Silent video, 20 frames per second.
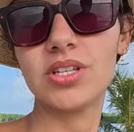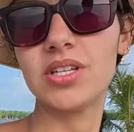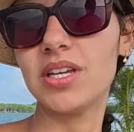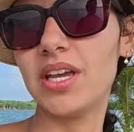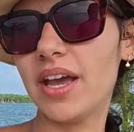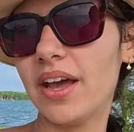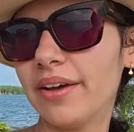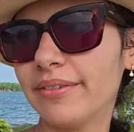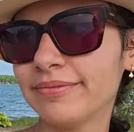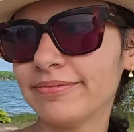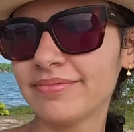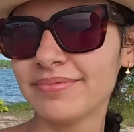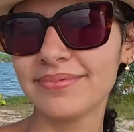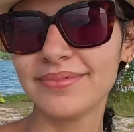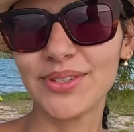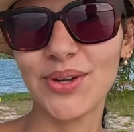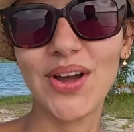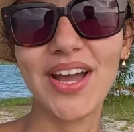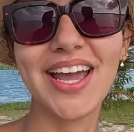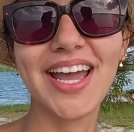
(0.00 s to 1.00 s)

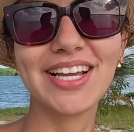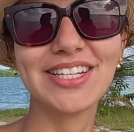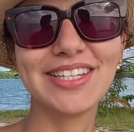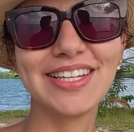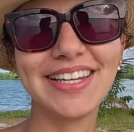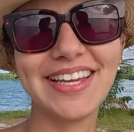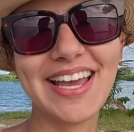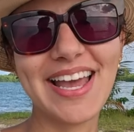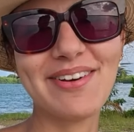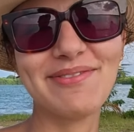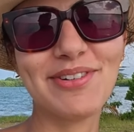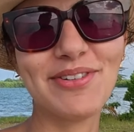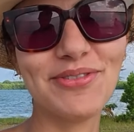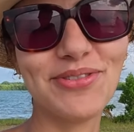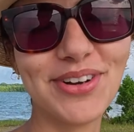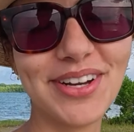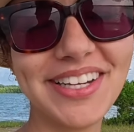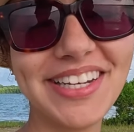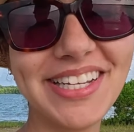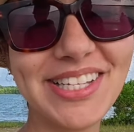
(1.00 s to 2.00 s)
yeah. I actually have a
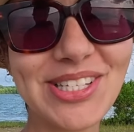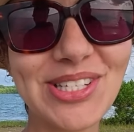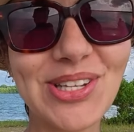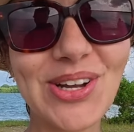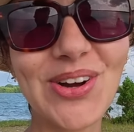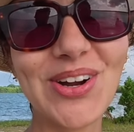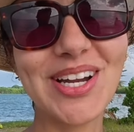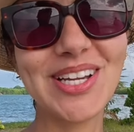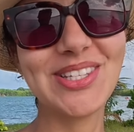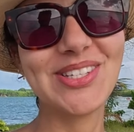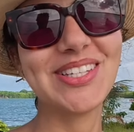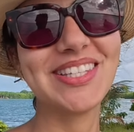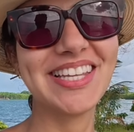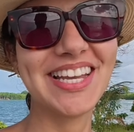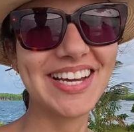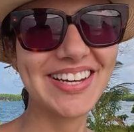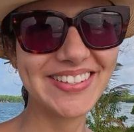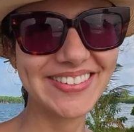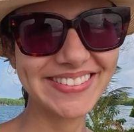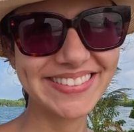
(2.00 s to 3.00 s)
funny story to
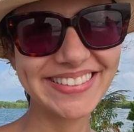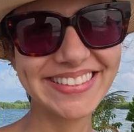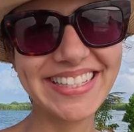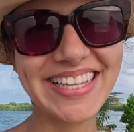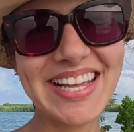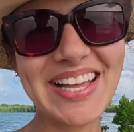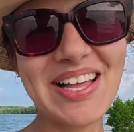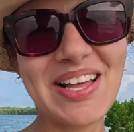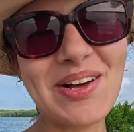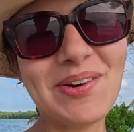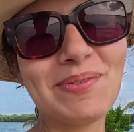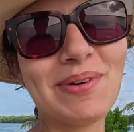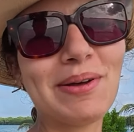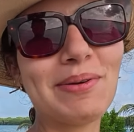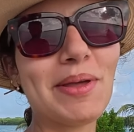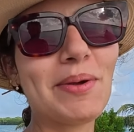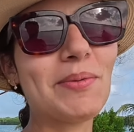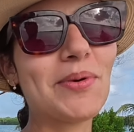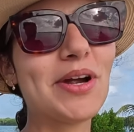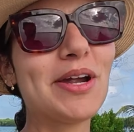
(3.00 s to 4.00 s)
tell.
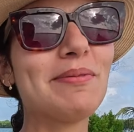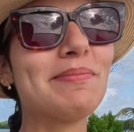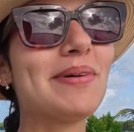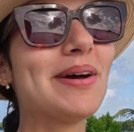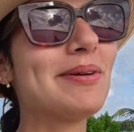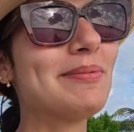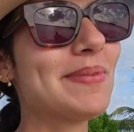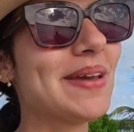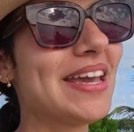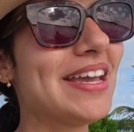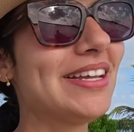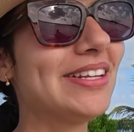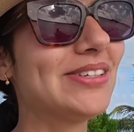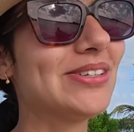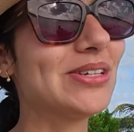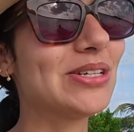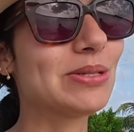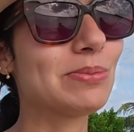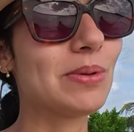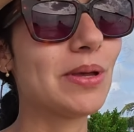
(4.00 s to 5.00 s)
When we were in
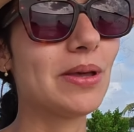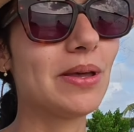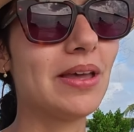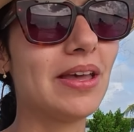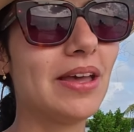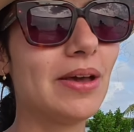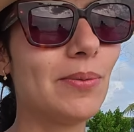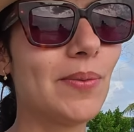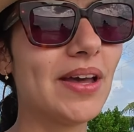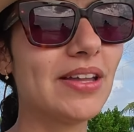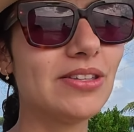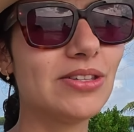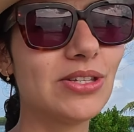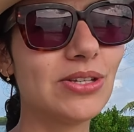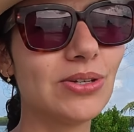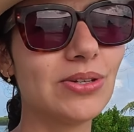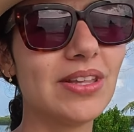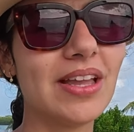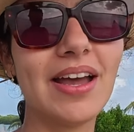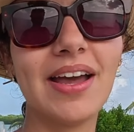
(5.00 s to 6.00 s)
Barbados, we went
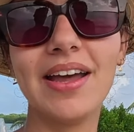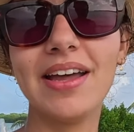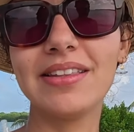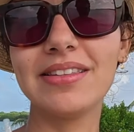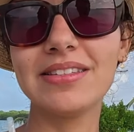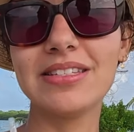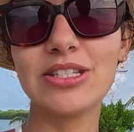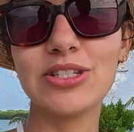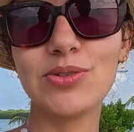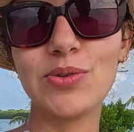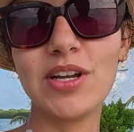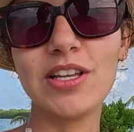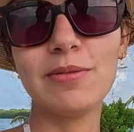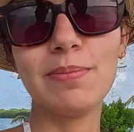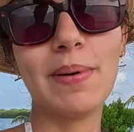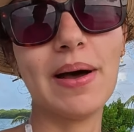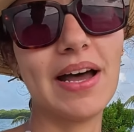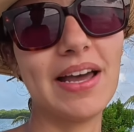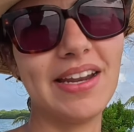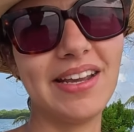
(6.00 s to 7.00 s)
to that street
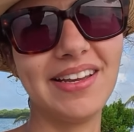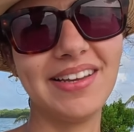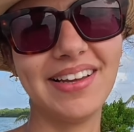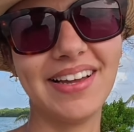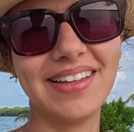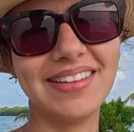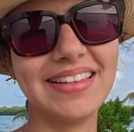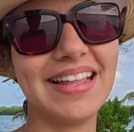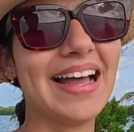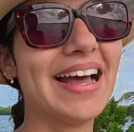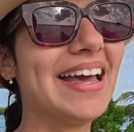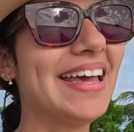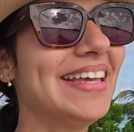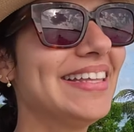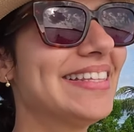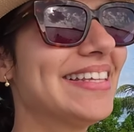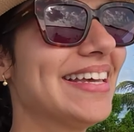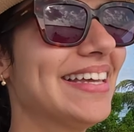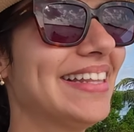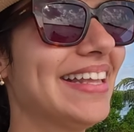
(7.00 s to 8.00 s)
party at
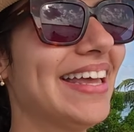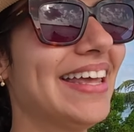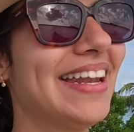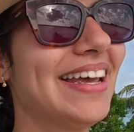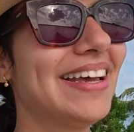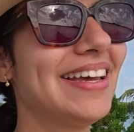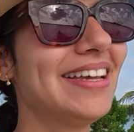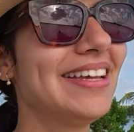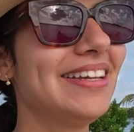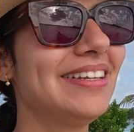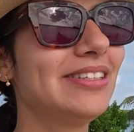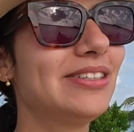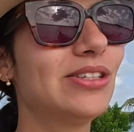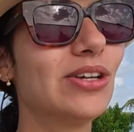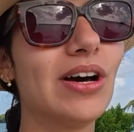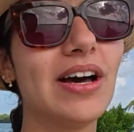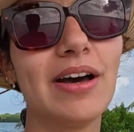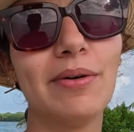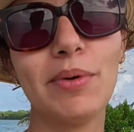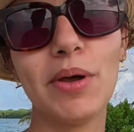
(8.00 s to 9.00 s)
night, and
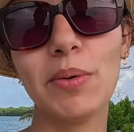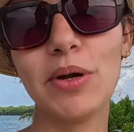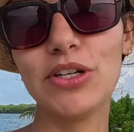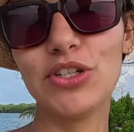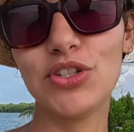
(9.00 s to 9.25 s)
then we were